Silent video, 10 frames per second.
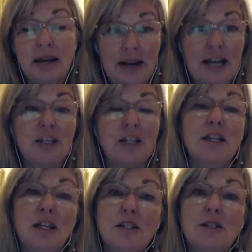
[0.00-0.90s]
and actually
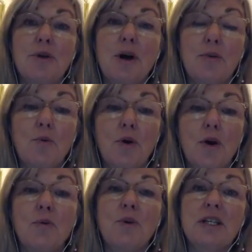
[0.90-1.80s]
did some proper
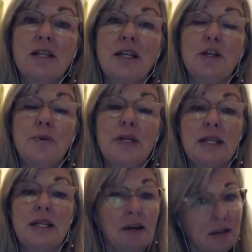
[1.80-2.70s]
work which needed to be
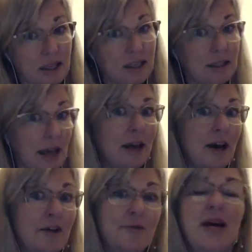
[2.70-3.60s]
done, because that's hanging
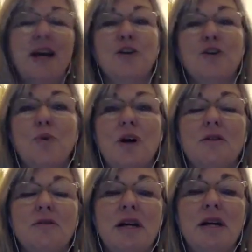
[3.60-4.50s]
over my head as
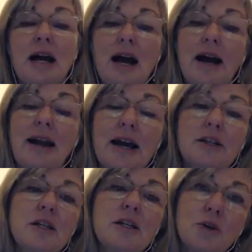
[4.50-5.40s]
well, and
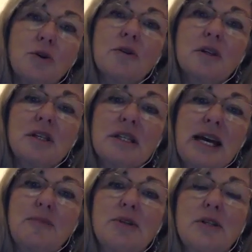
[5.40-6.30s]
actually took the
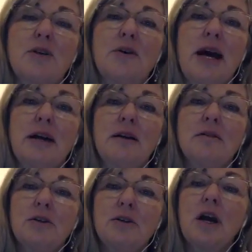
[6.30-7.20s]
steps
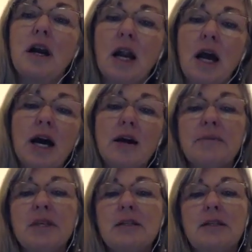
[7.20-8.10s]
to climb
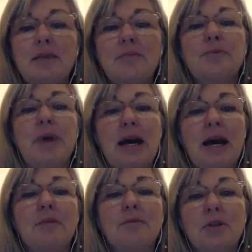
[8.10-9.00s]
the steps back
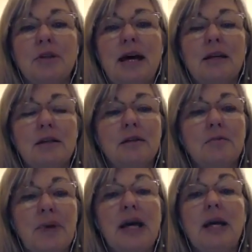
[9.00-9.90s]
up to that
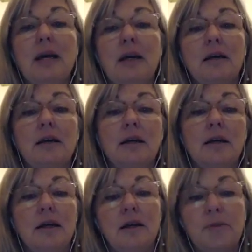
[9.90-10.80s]
peak.
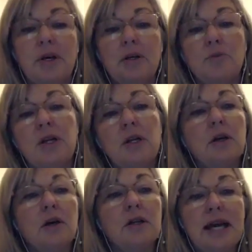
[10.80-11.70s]
Because when you
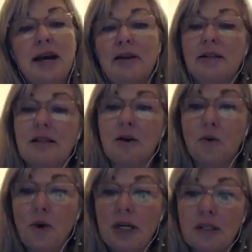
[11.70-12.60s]
go down, it's a
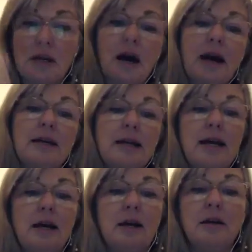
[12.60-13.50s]
quick slide
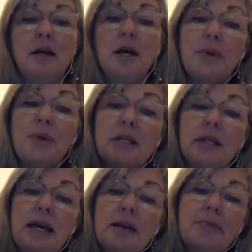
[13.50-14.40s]
down, but to
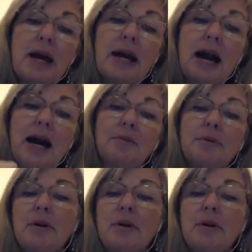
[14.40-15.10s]
get back up,